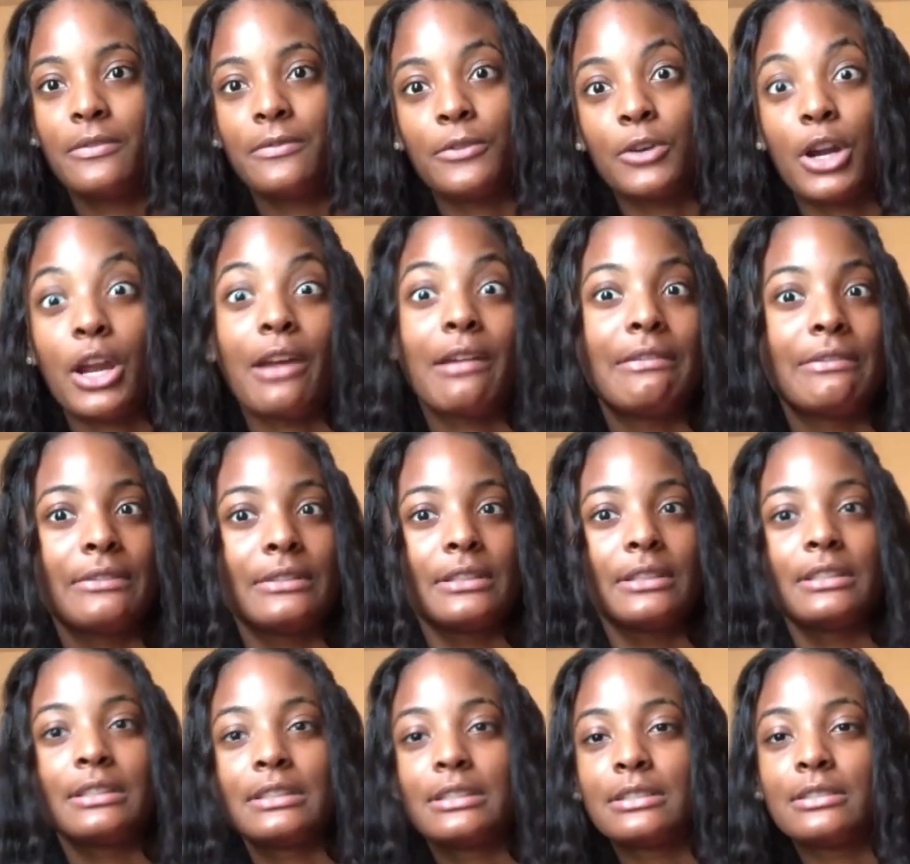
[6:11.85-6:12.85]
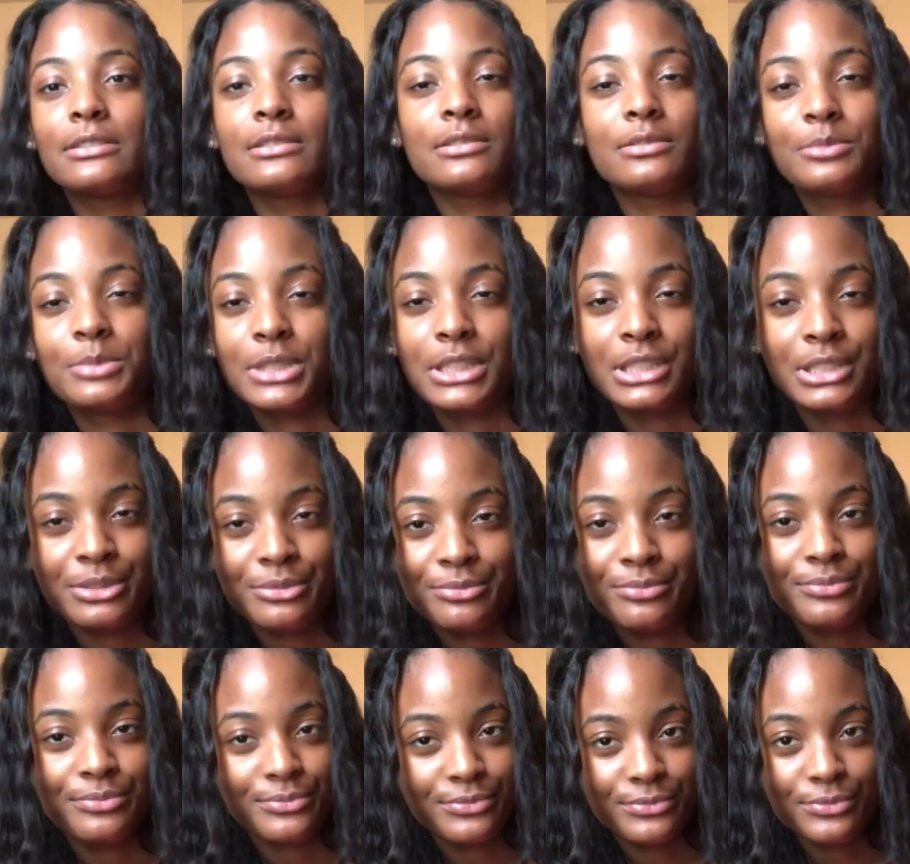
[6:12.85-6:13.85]
forever, but
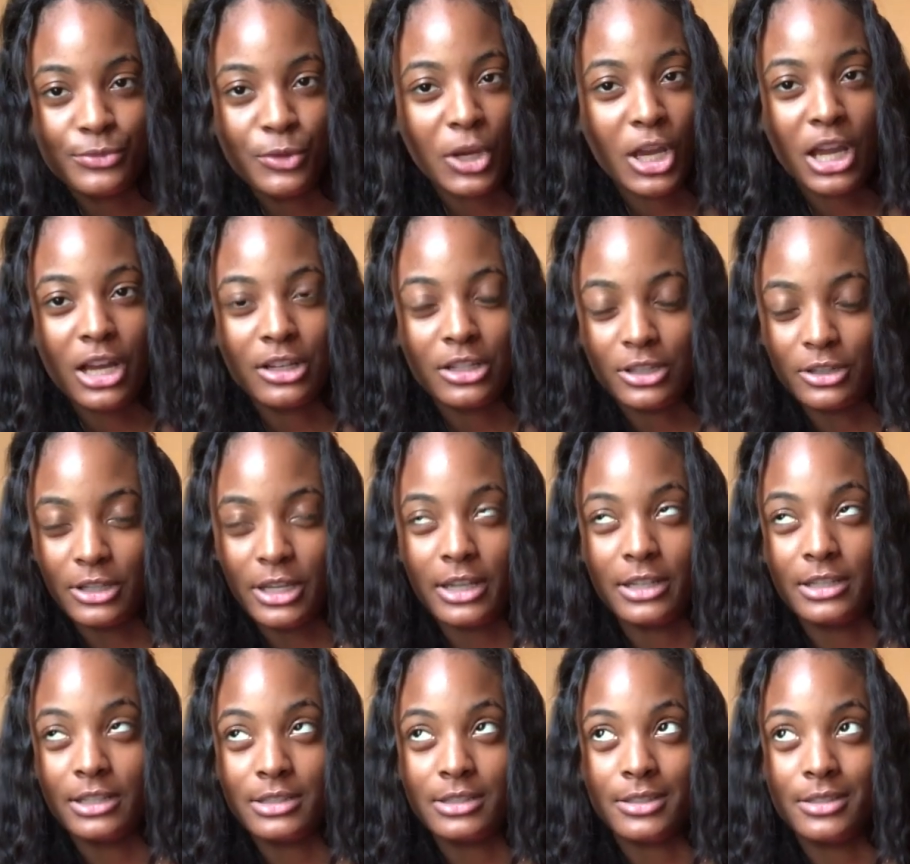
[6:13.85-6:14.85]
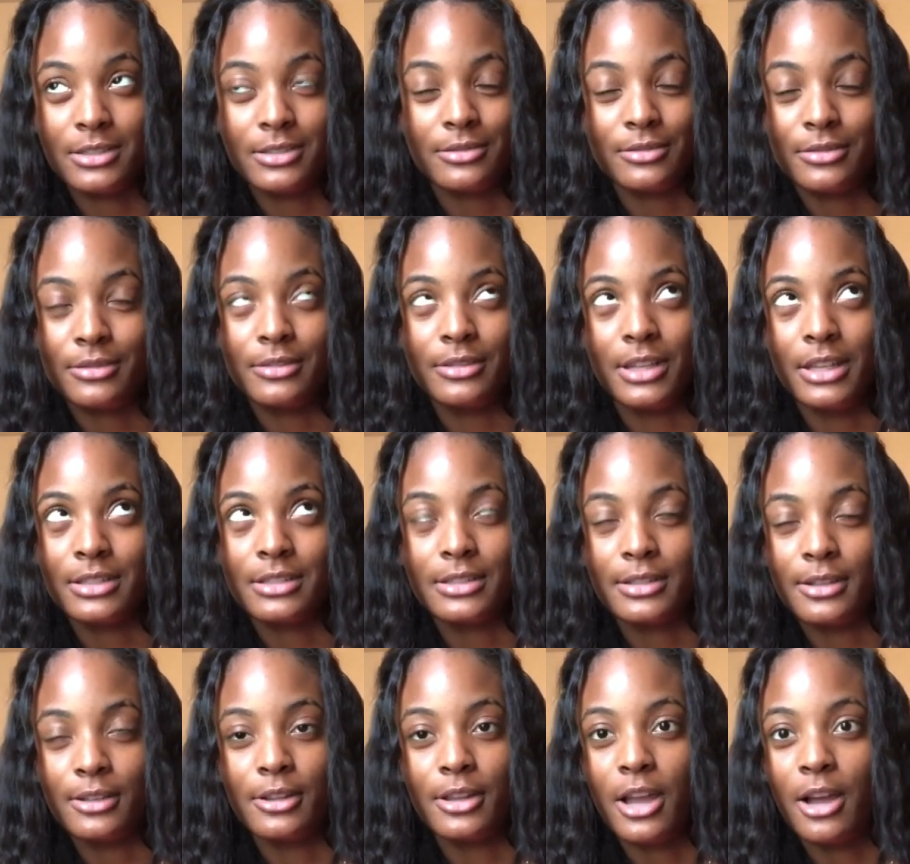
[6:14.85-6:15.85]
we all know that doesn't
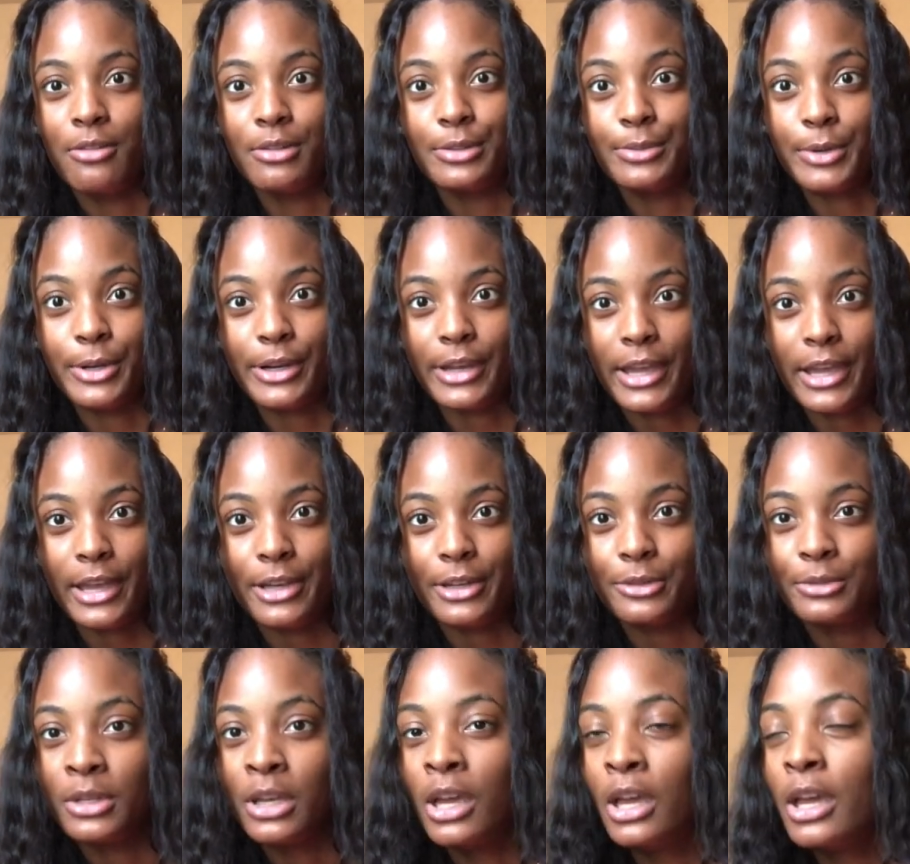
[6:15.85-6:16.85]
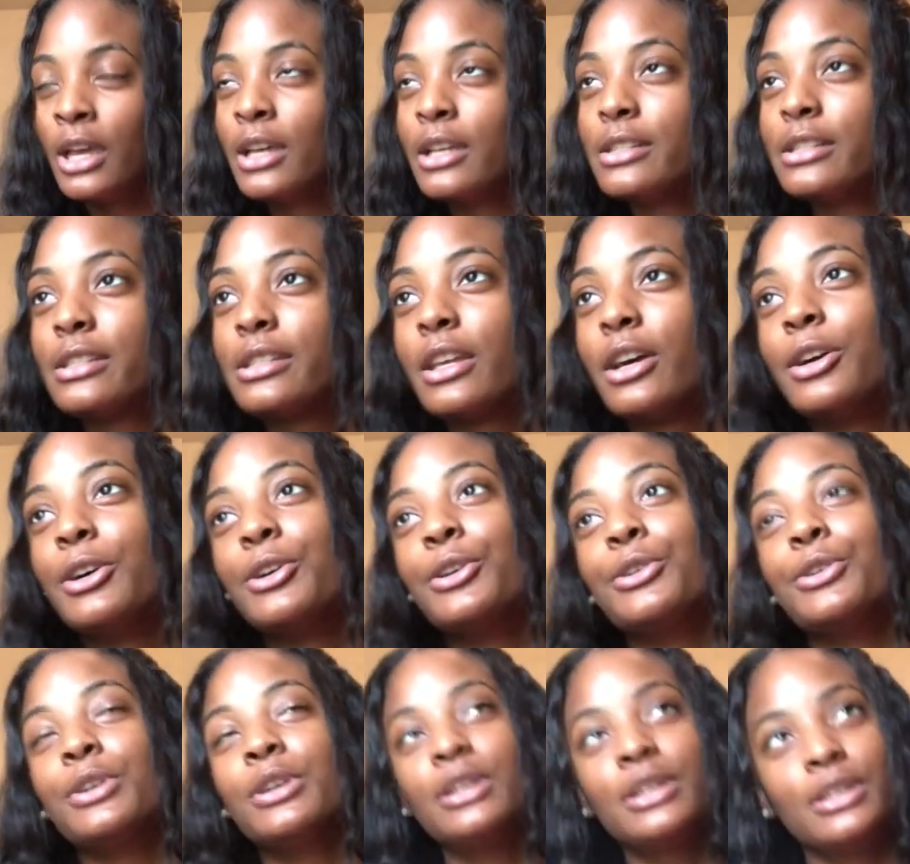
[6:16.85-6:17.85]
necessarily always work out.
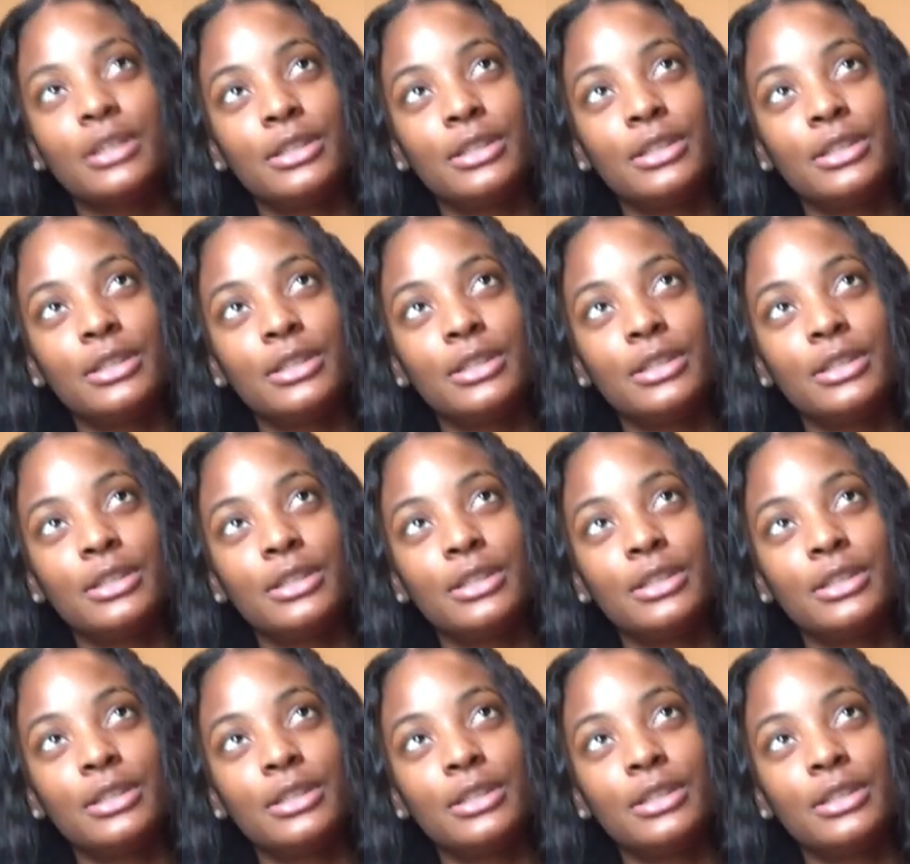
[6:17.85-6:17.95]
So